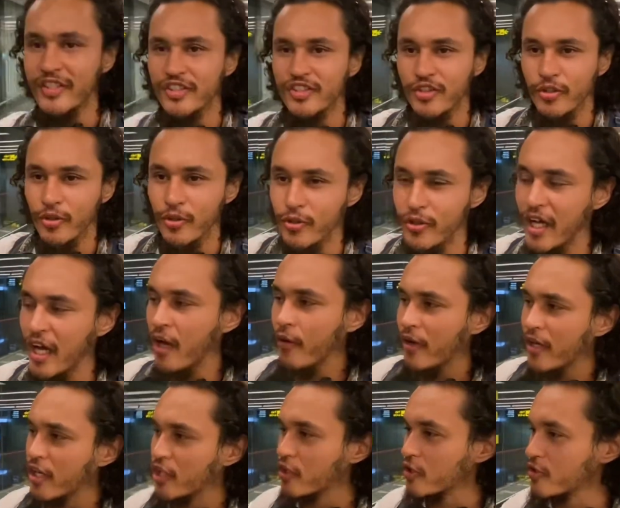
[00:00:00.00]
So now I
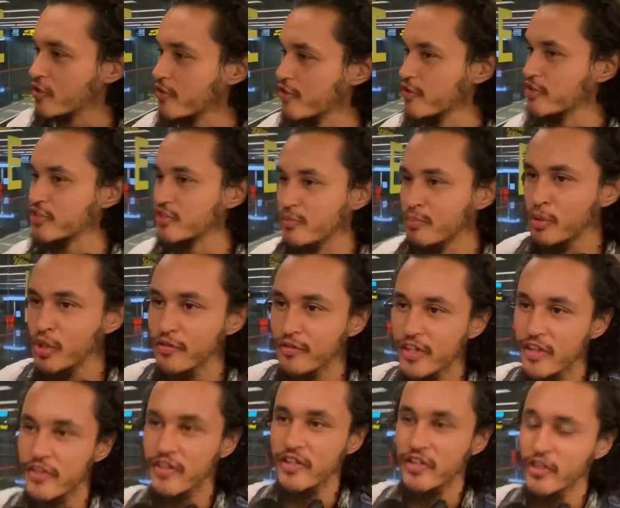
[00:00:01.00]
heard there's a movie
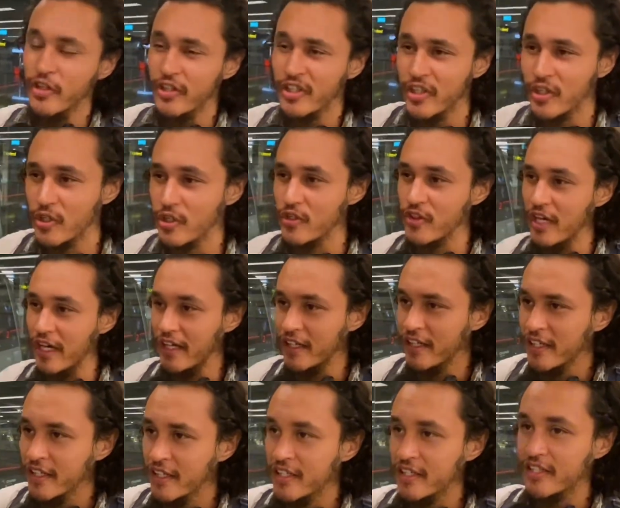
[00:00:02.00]
theater here that
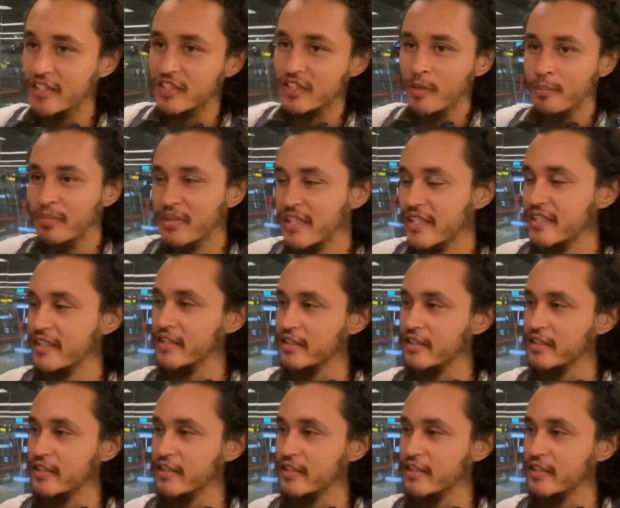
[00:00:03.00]
is completely